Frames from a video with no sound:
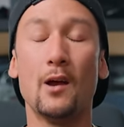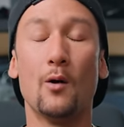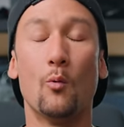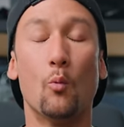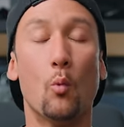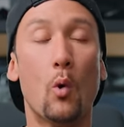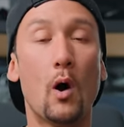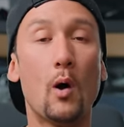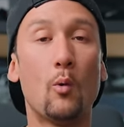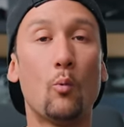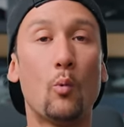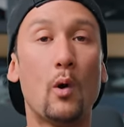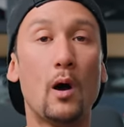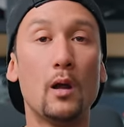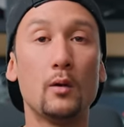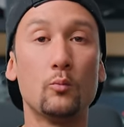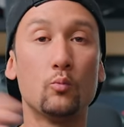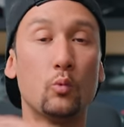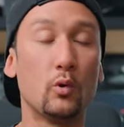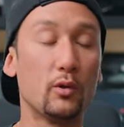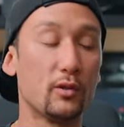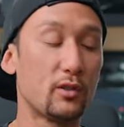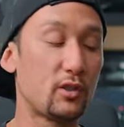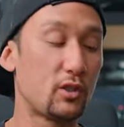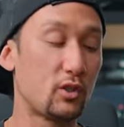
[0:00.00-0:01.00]
What one
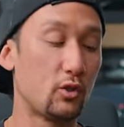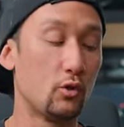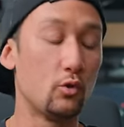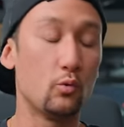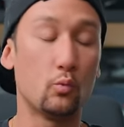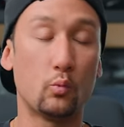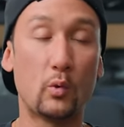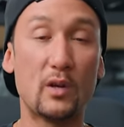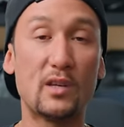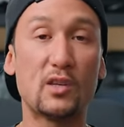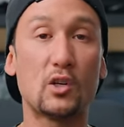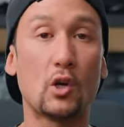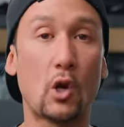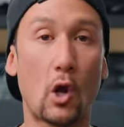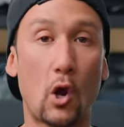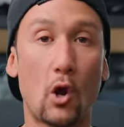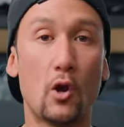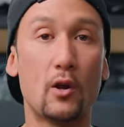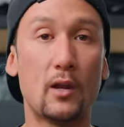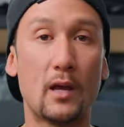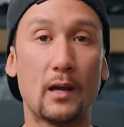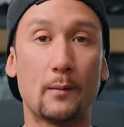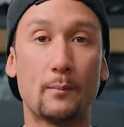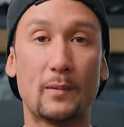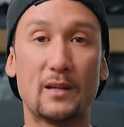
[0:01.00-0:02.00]
will suit which
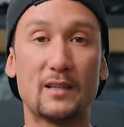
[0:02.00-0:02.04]
codec?